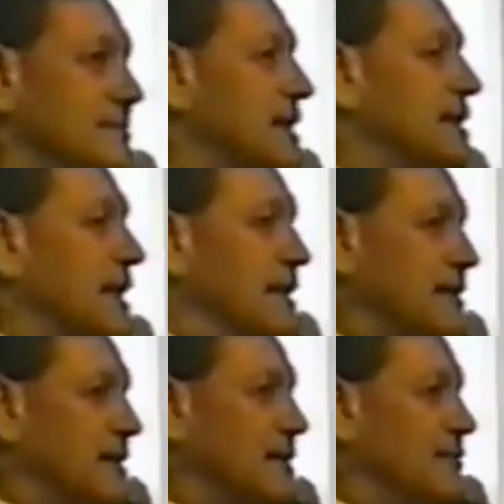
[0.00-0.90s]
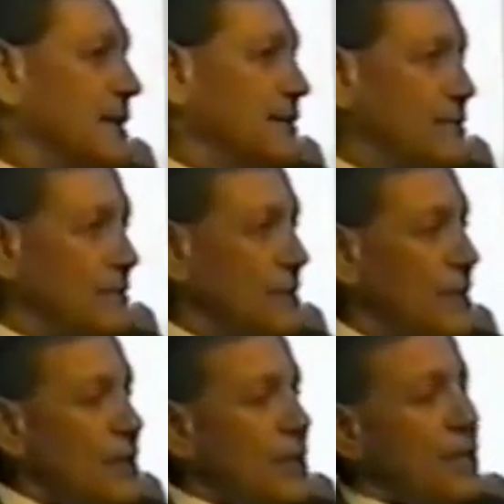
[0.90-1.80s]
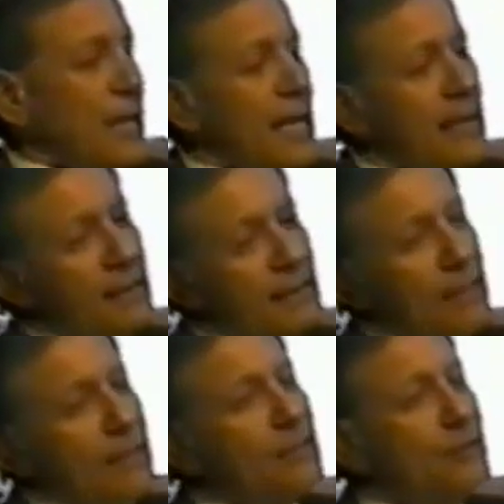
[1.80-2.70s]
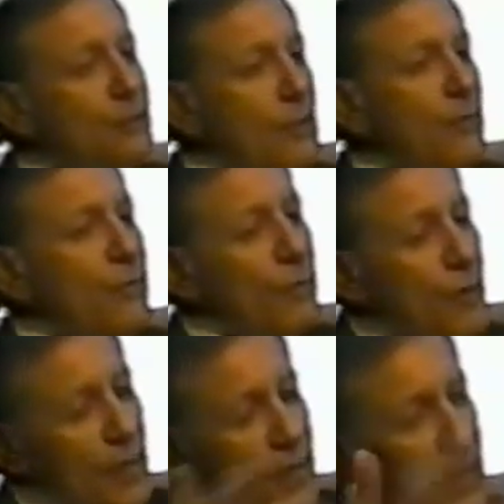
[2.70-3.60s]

Nothing, intervention. And so this is some of my